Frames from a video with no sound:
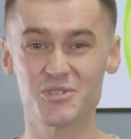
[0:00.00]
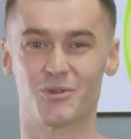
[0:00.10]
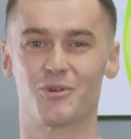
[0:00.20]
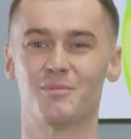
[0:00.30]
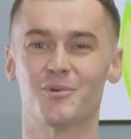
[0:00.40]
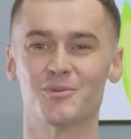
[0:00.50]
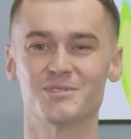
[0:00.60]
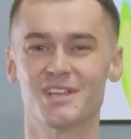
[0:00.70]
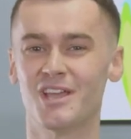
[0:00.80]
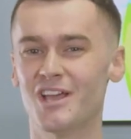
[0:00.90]
soccer
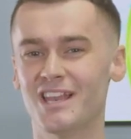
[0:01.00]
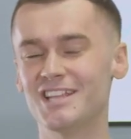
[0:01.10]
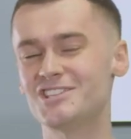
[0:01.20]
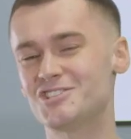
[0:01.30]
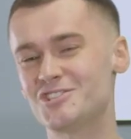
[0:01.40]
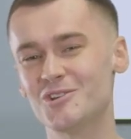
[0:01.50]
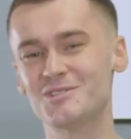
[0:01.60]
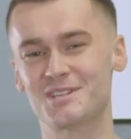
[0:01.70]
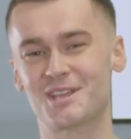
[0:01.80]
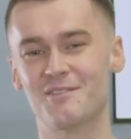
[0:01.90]
balls. Let's
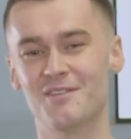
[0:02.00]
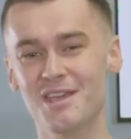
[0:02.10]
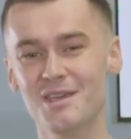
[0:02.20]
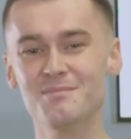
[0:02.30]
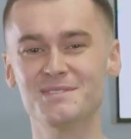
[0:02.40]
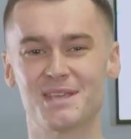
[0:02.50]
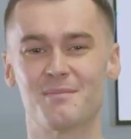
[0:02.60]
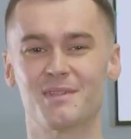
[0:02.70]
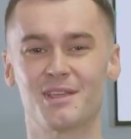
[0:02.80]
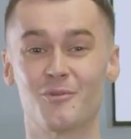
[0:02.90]
choose to give him
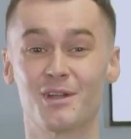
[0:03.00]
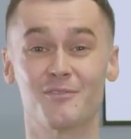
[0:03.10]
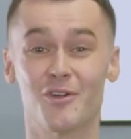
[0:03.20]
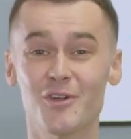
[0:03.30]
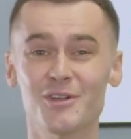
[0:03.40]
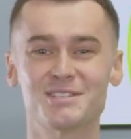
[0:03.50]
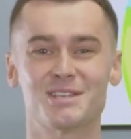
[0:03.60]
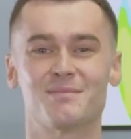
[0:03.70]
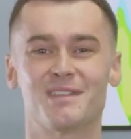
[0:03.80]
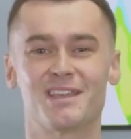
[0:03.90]
something or give her
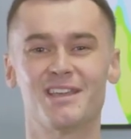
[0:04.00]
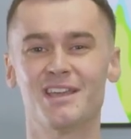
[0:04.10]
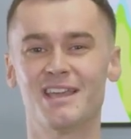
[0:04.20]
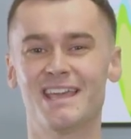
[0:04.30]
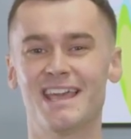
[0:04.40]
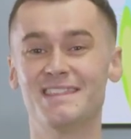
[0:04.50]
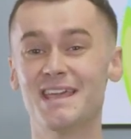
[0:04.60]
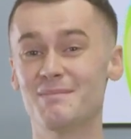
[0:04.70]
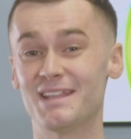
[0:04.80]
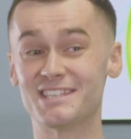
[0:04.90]
something, and
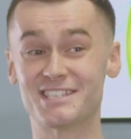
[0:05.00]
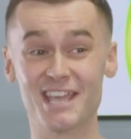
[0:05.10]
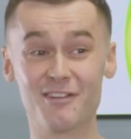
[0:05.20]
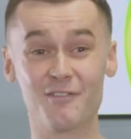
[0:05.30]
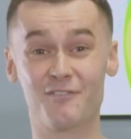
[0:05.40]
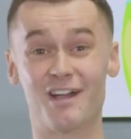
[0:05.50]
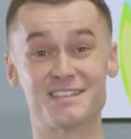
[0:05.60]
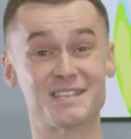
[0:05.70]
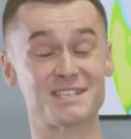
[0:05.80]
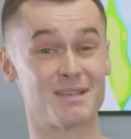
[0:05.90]
that means
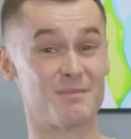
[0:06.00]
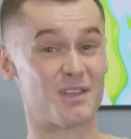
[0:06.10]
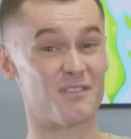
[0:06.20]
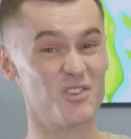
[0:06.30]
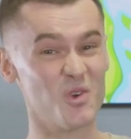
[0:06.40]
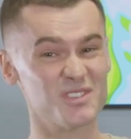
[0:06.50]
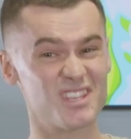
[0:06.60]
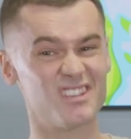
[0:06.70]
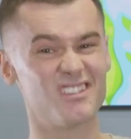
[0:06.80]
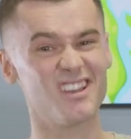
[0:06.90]
sacrificing something of yours
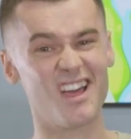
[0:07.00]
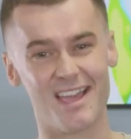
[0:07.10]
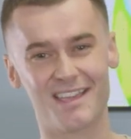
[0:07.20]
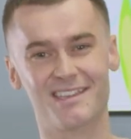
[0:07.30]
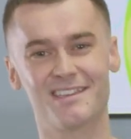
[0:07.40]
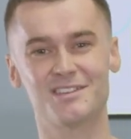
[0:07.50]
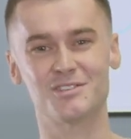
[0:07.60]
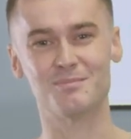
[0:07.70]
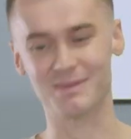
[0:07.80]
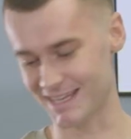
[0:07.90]
that you like
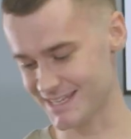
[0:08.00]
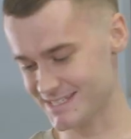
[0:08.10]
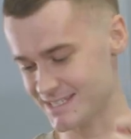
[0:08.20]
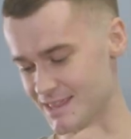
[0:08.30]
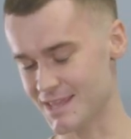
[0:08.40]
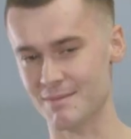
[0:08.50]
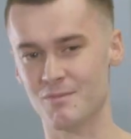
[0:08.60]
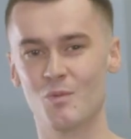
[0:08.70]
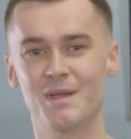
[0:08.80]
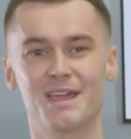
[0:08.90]
to bless
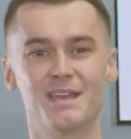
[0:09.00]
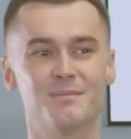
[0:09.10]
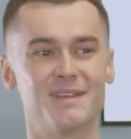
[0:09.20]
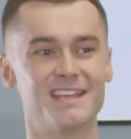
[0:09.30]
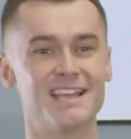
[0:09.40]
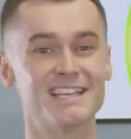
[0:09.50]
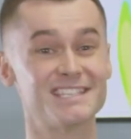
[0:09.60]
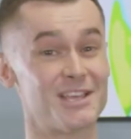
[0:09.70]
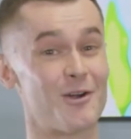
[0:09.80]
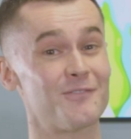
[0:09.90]
them. We're going to be
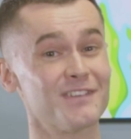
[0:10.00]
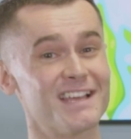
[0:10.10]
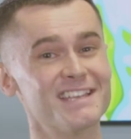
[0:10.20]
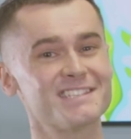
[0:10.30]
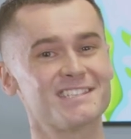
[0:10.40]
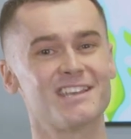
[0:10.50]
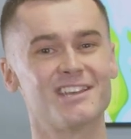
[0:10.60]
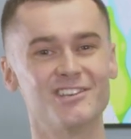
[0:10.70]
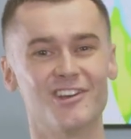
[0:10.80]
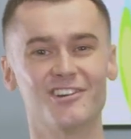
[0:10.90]
selfless,
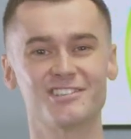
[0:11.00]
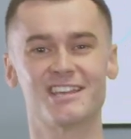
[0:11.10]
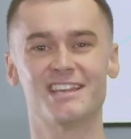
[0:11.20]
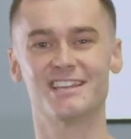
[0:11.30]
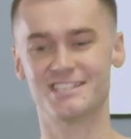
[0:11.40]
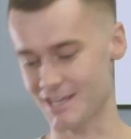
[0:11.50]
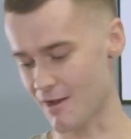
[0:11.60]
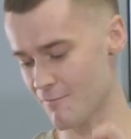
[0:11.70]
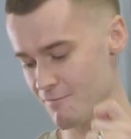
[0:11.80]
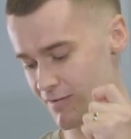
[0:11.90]
not
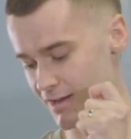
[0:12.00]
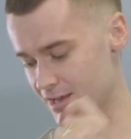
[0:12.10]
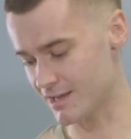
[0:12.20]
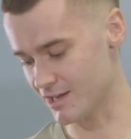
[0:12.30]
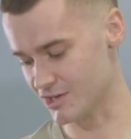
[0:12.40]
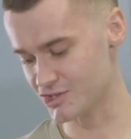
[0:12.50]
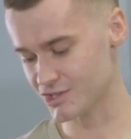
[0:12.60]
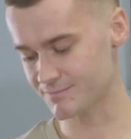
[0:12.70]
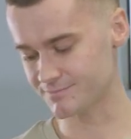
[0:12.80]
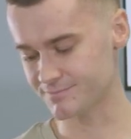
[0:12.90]
selfish.